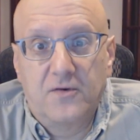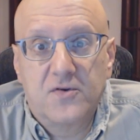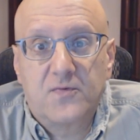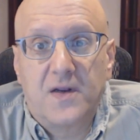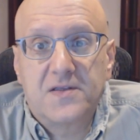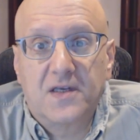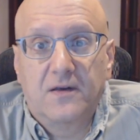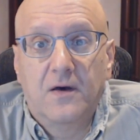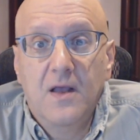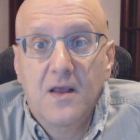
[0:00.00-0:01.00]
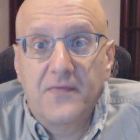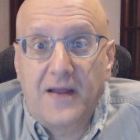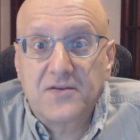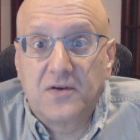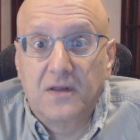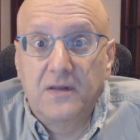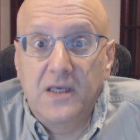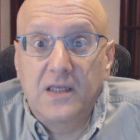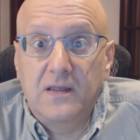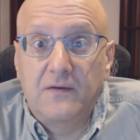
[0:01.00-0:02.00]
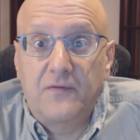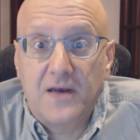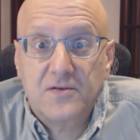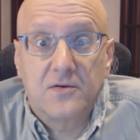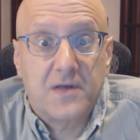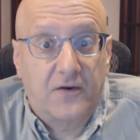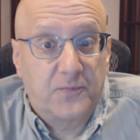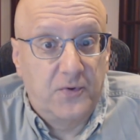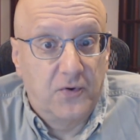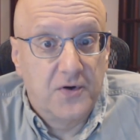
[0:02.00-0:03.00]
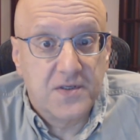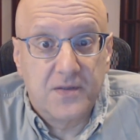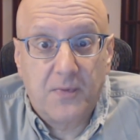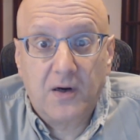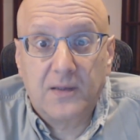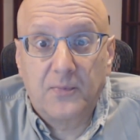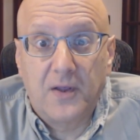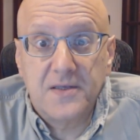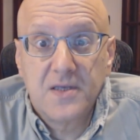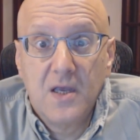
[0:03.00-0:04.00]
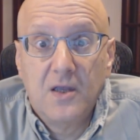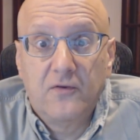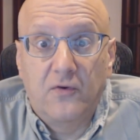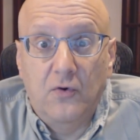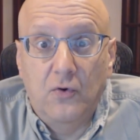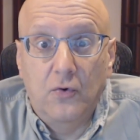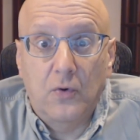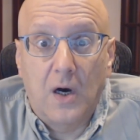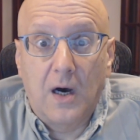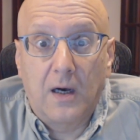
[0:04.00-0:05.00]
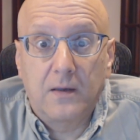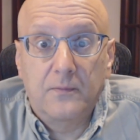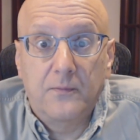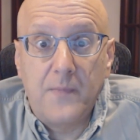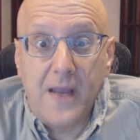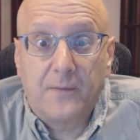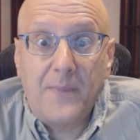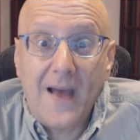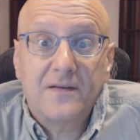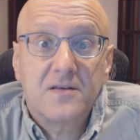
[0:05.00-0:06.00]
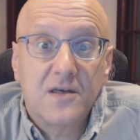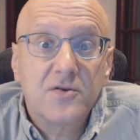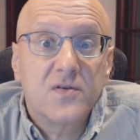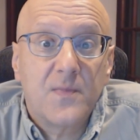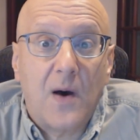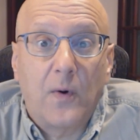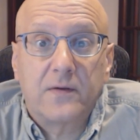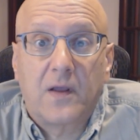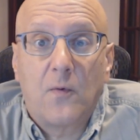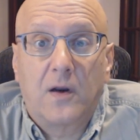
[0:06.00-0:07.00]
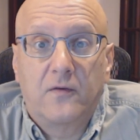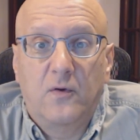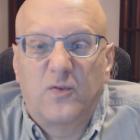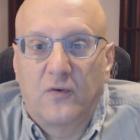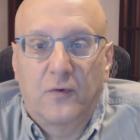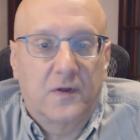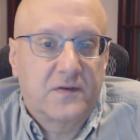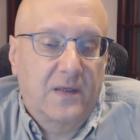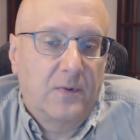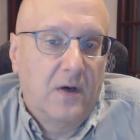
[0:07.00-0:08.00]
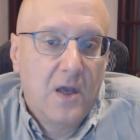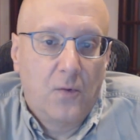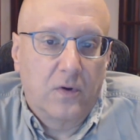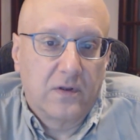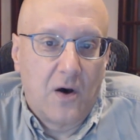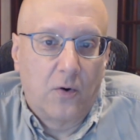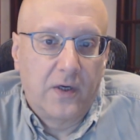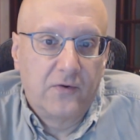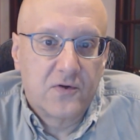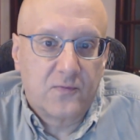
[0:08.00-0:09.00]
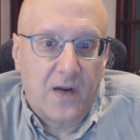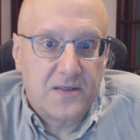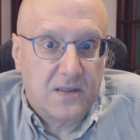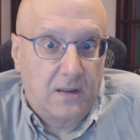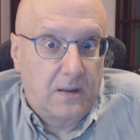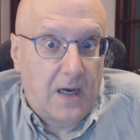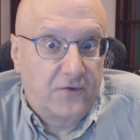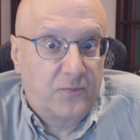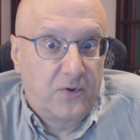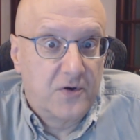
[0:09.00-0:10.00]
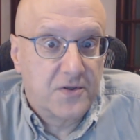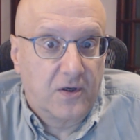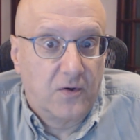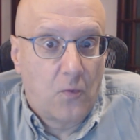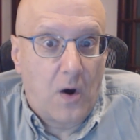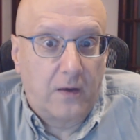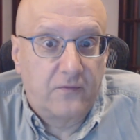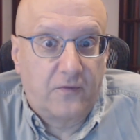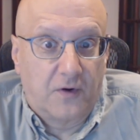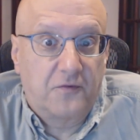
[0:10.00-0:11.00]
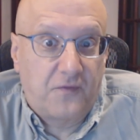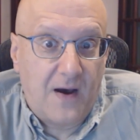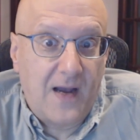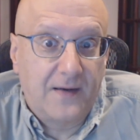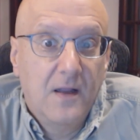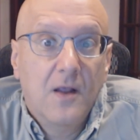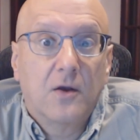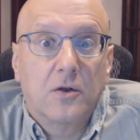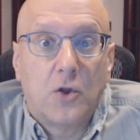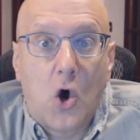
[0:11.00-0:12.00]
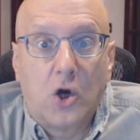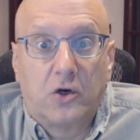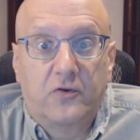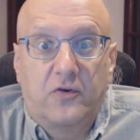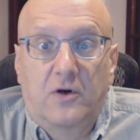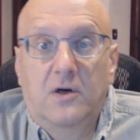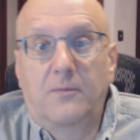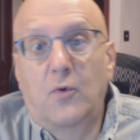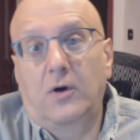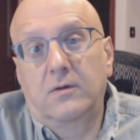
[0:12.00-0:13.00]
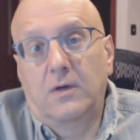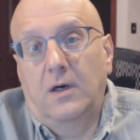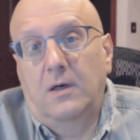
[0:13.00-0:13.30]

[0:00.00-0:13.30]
interest rate signal. That's going to lead investors, entrepreneurs in the marketplace to make bad decisions about what they want to do. So, for example, with lower interest rates, entrepreneurs are going to find longer term, more